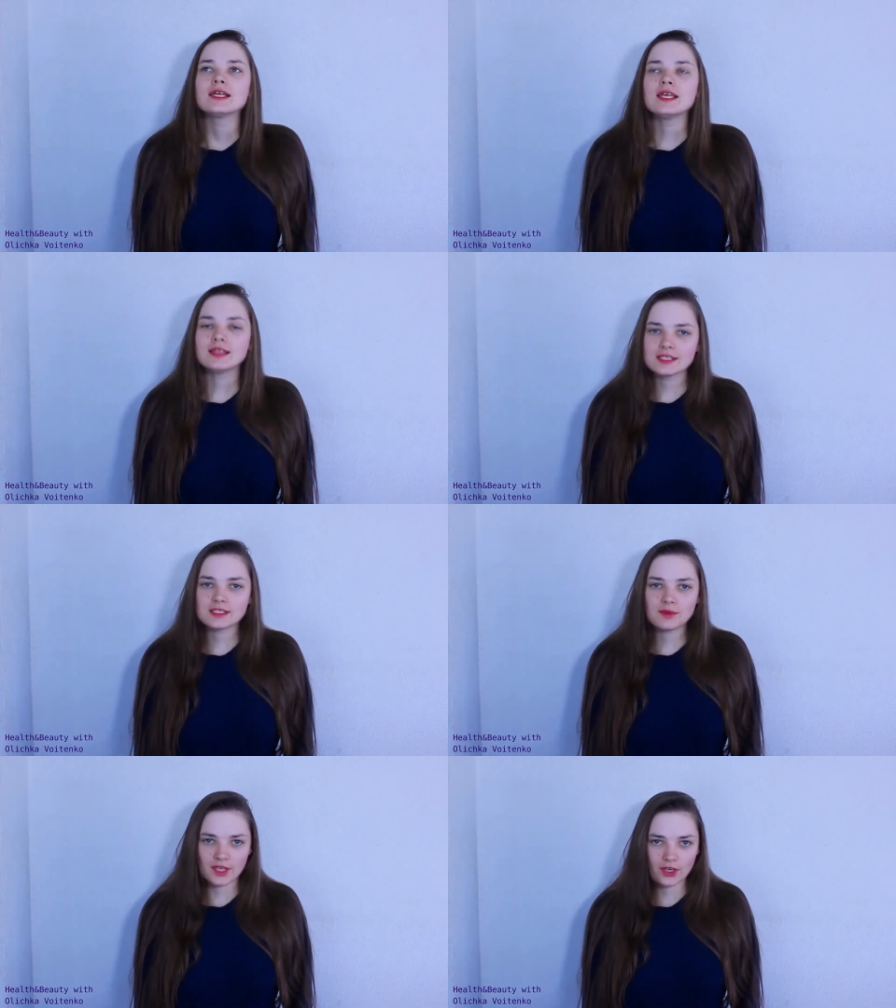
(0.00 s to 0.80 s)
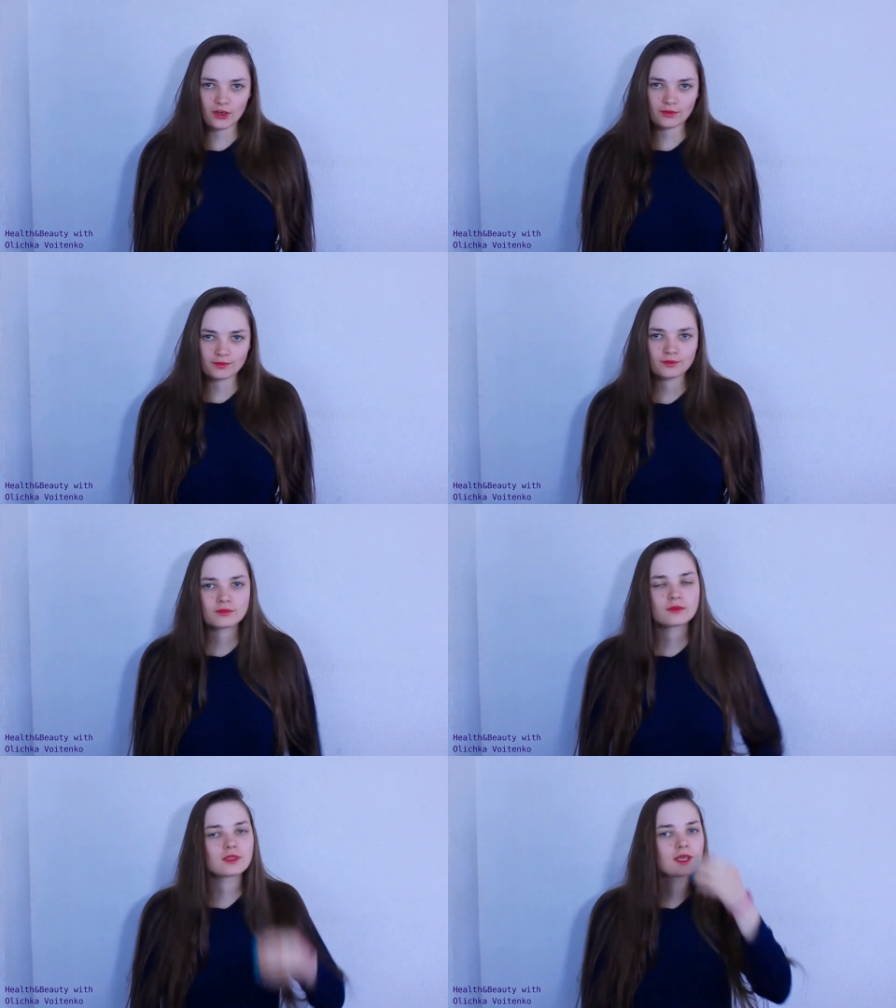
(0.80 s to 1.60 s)
In this video,
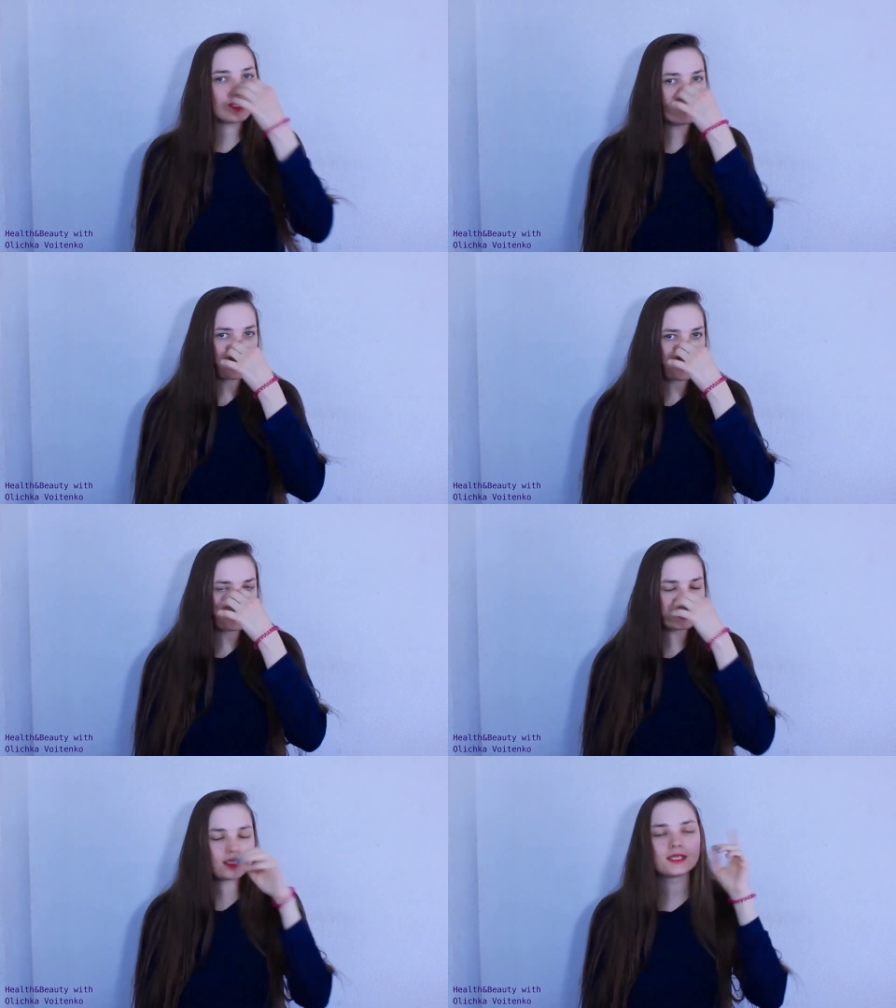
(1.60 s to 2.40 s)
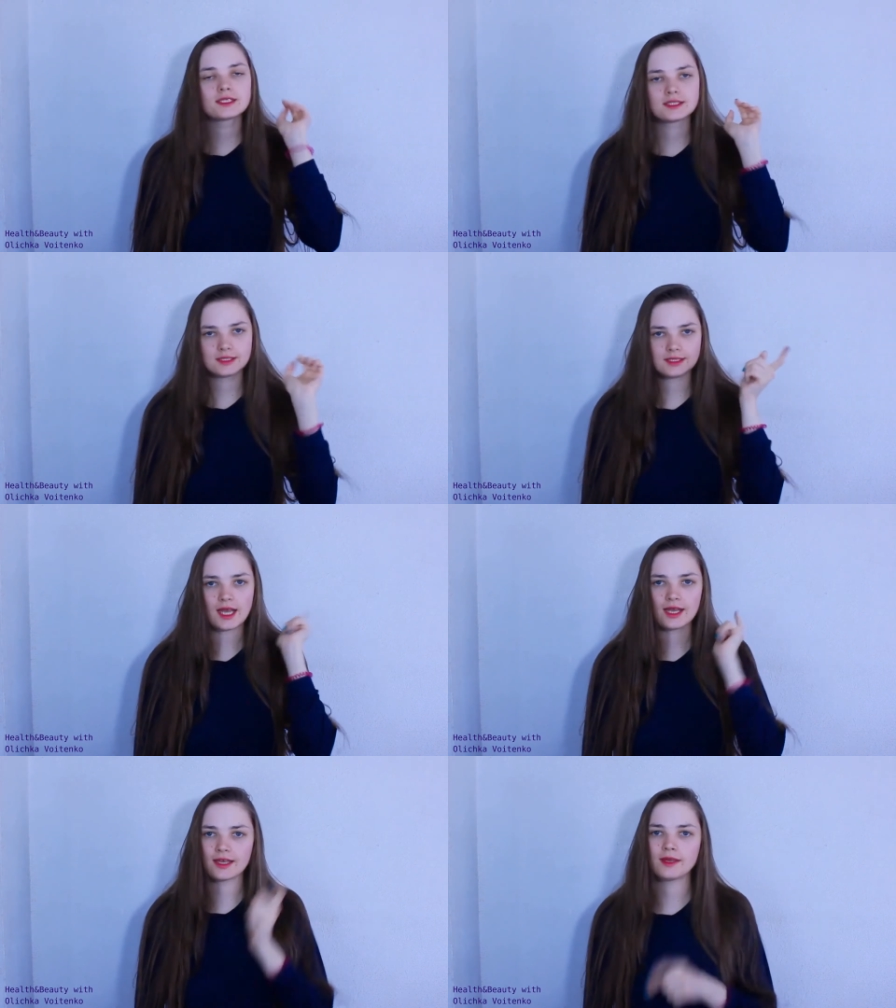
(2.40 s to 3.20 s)
let's
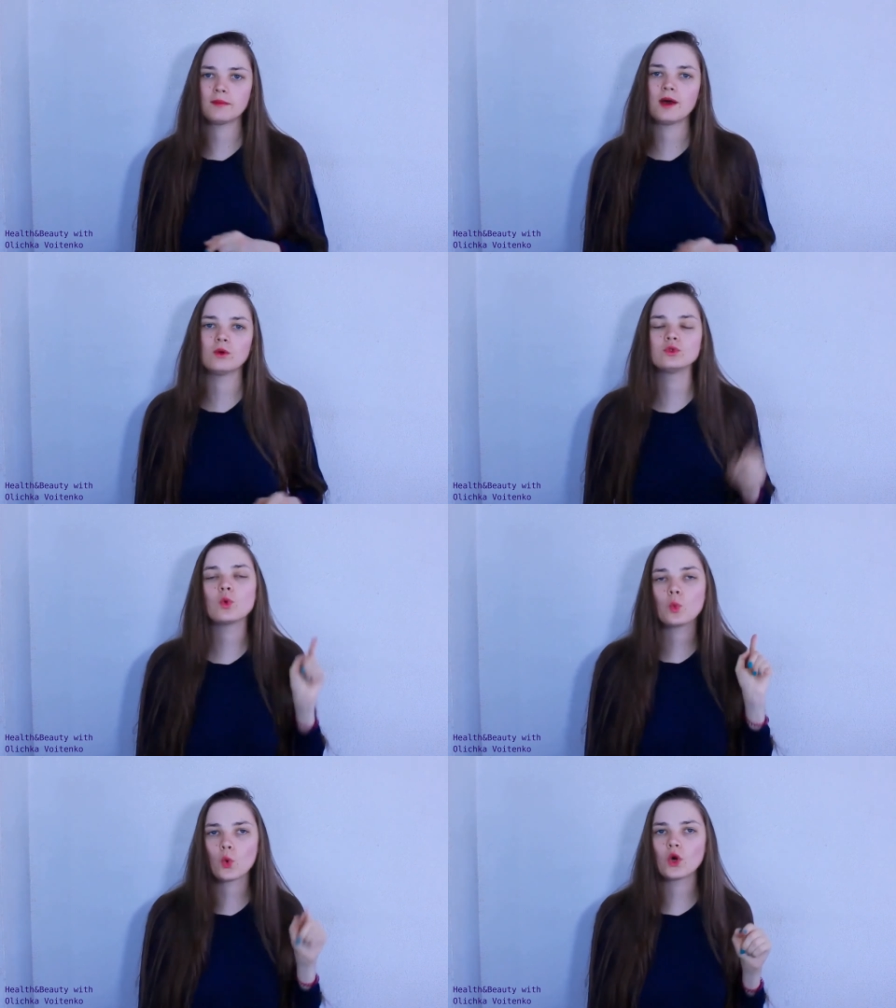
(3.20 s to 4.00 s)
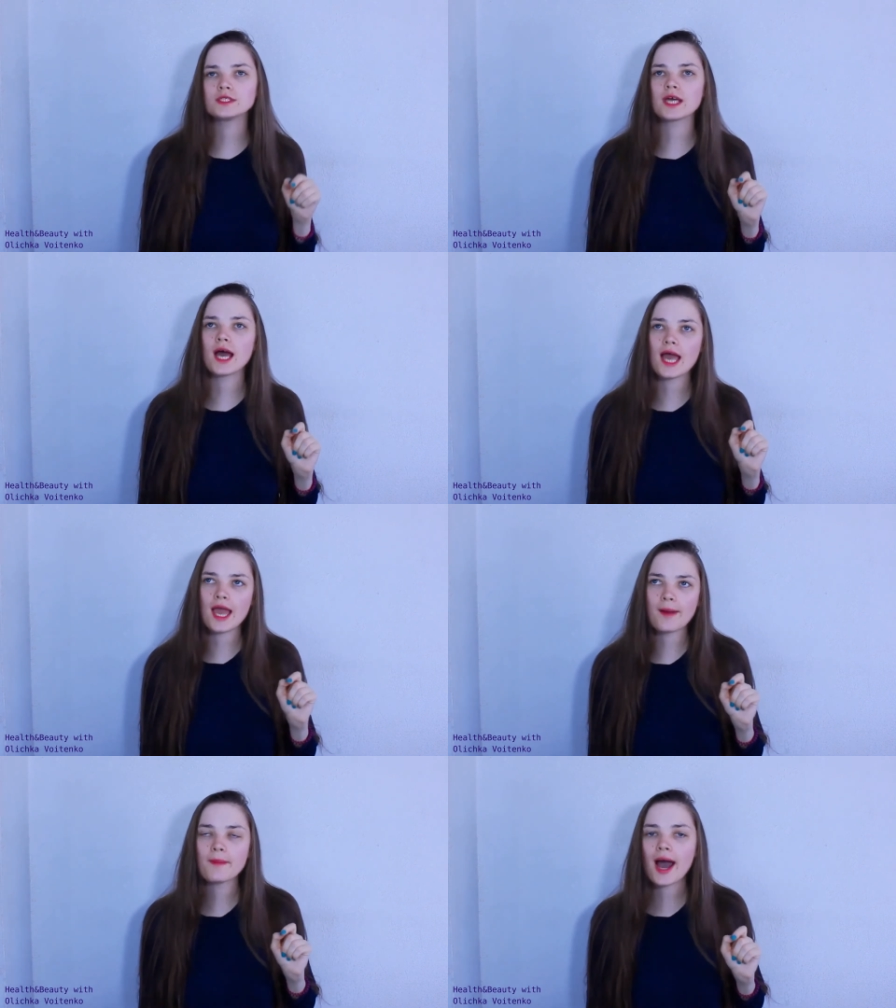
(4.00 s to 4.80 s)
talk about what
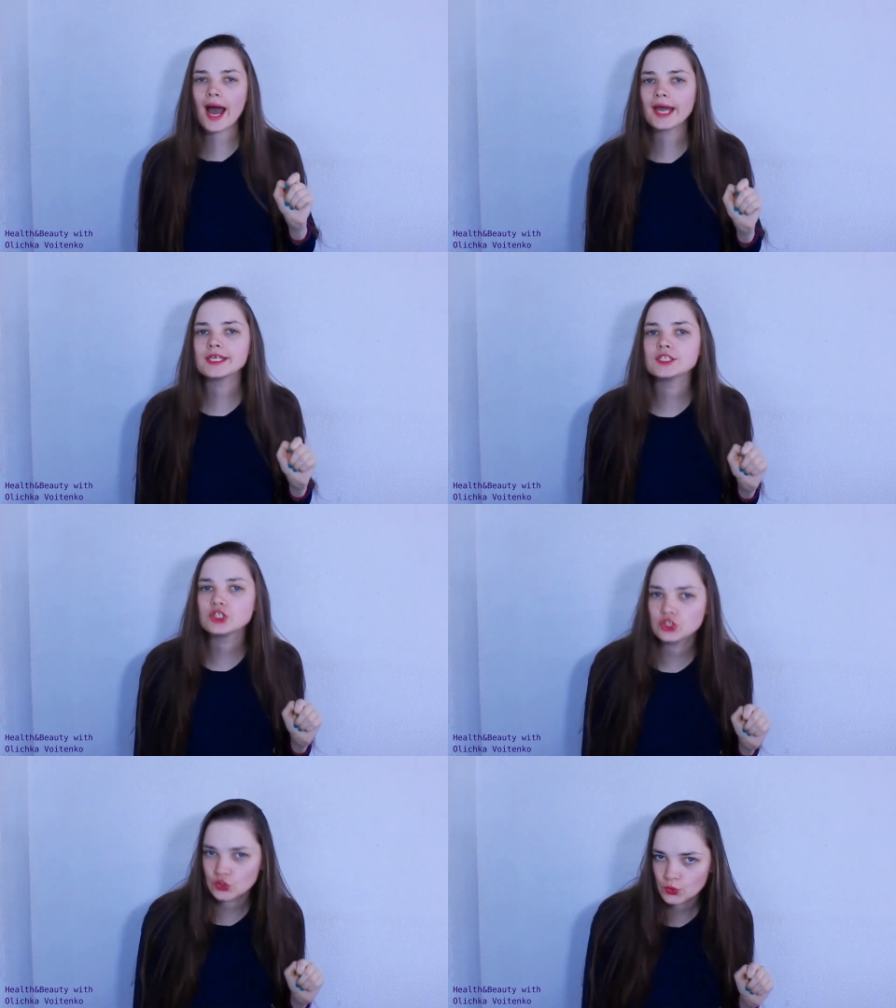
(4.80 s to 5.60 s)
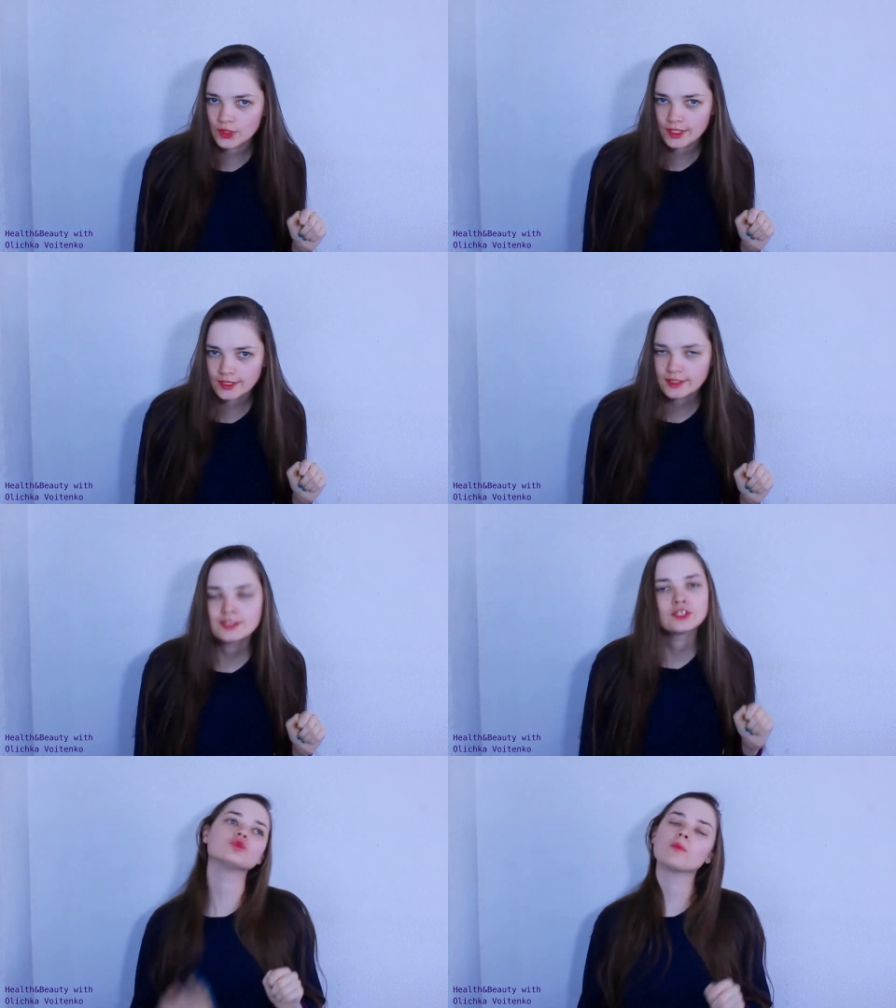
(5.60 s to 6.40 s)
am I doing
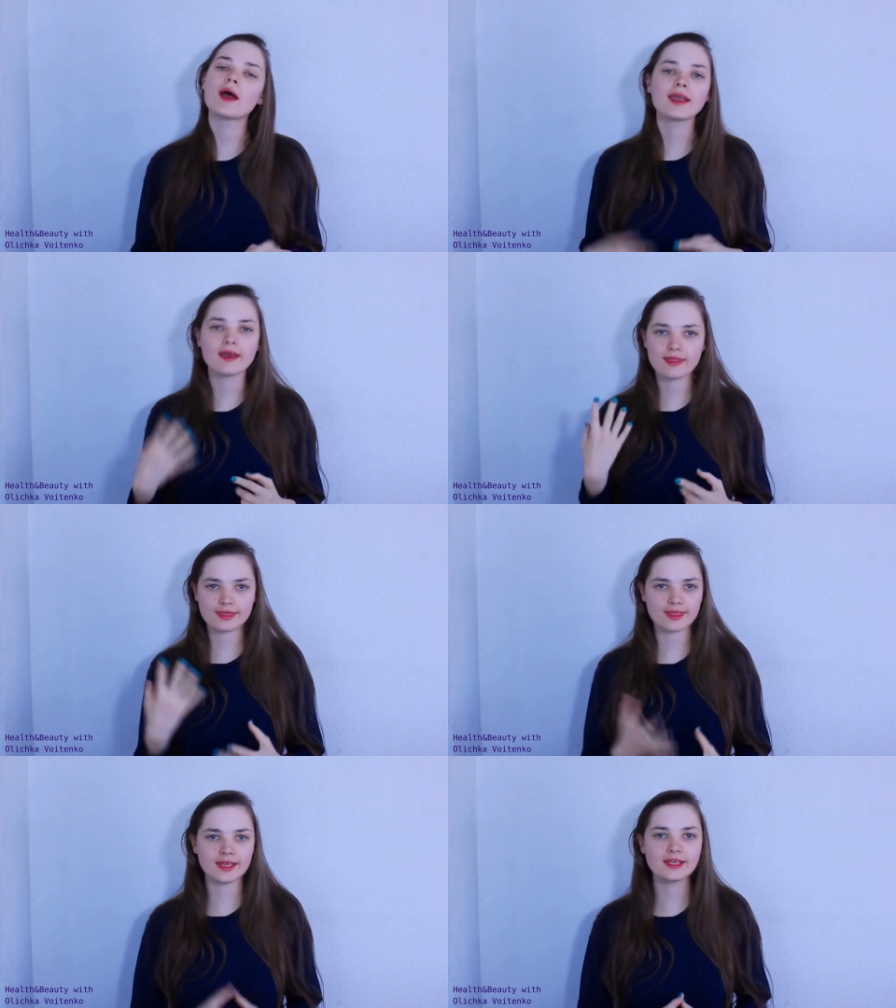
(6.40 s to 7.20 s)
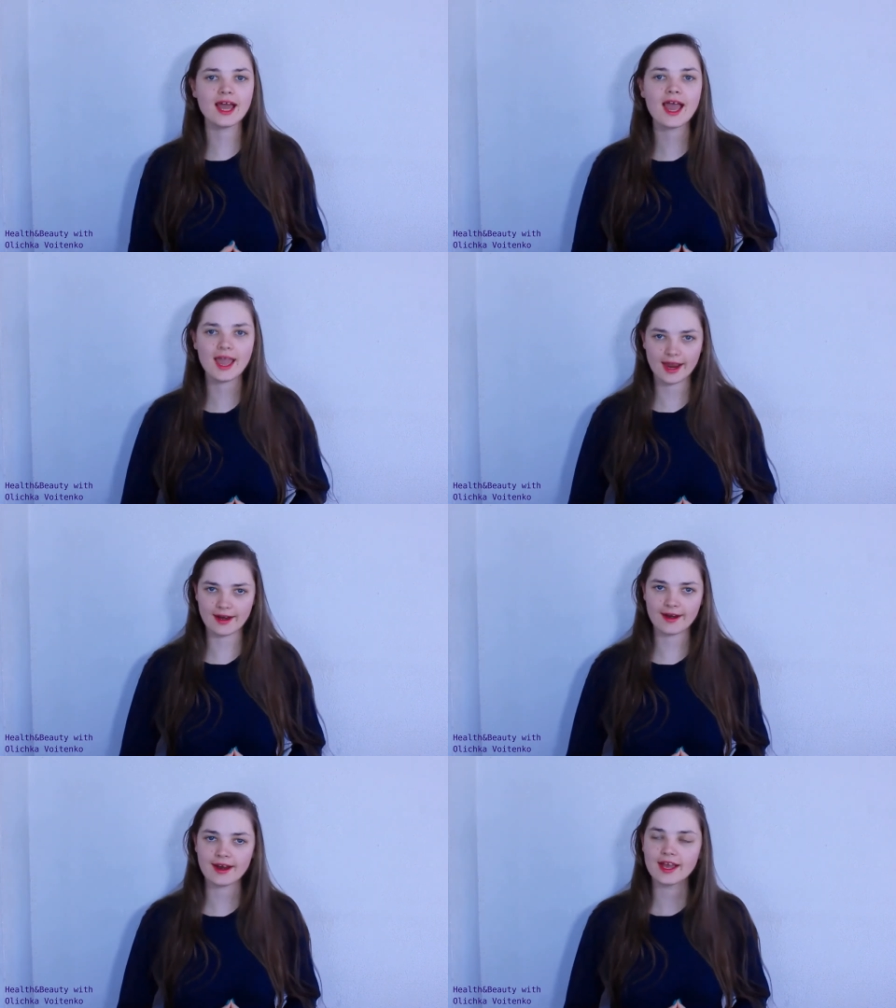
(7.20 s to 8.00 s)
to my thin
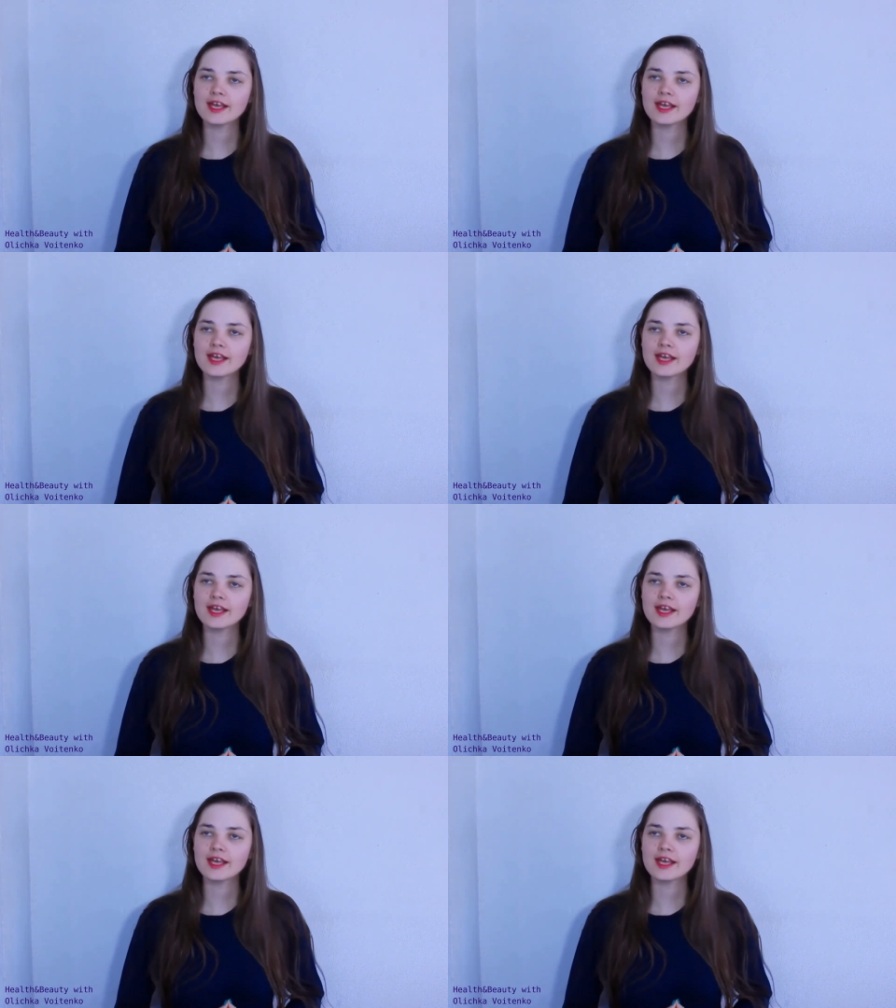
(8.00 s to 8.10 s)
hair